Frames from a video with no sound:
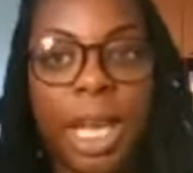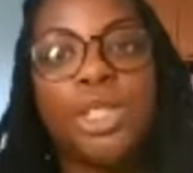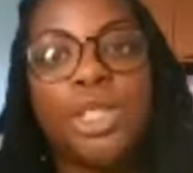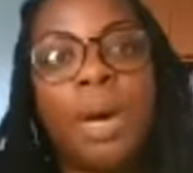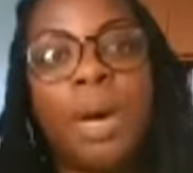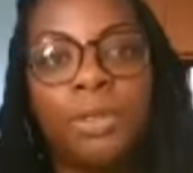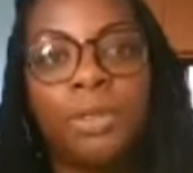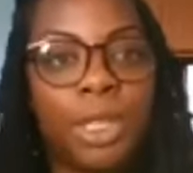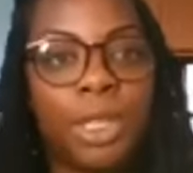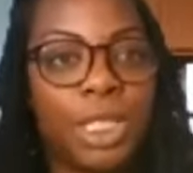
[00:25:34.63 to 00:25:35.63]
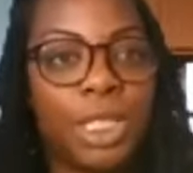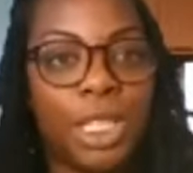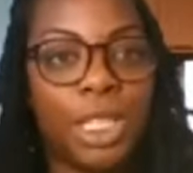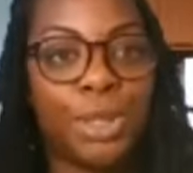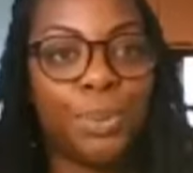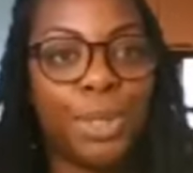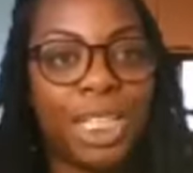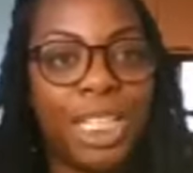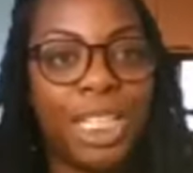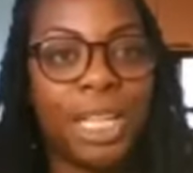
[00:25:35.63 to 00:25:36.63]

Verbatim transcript: So mindfulness is really